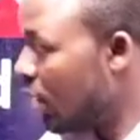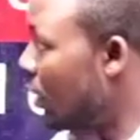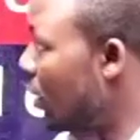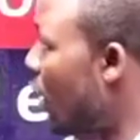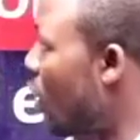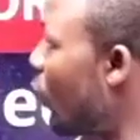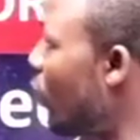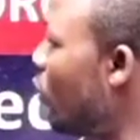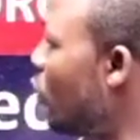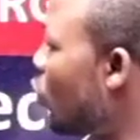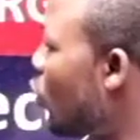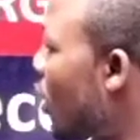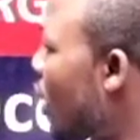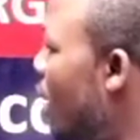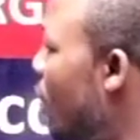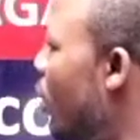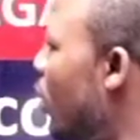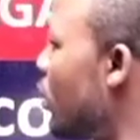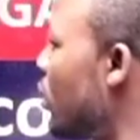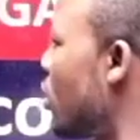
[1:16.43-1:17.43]
Now, when you talk
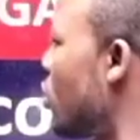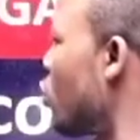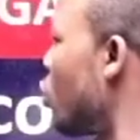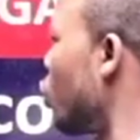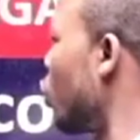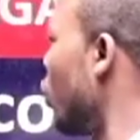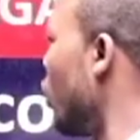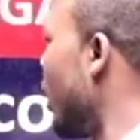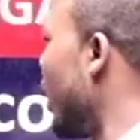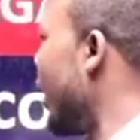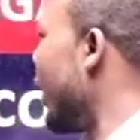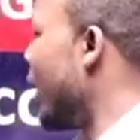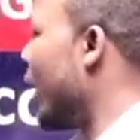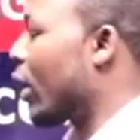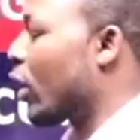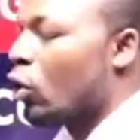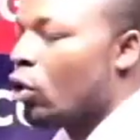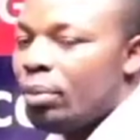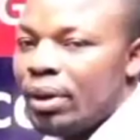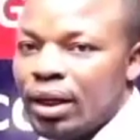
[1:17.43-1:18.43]
about the Social and
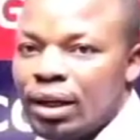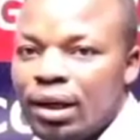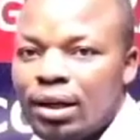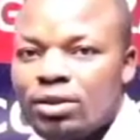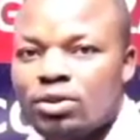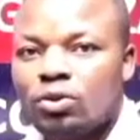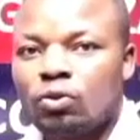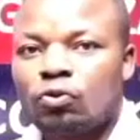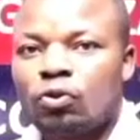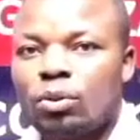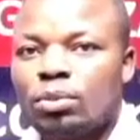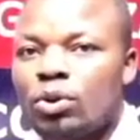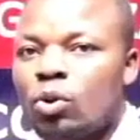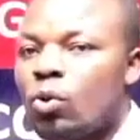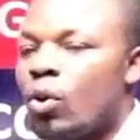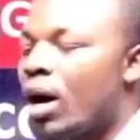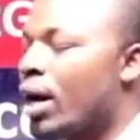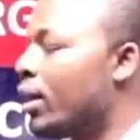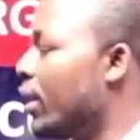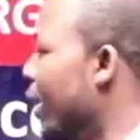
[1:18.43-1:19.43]
Economic Council, from the
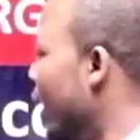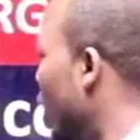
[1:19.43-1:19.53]
word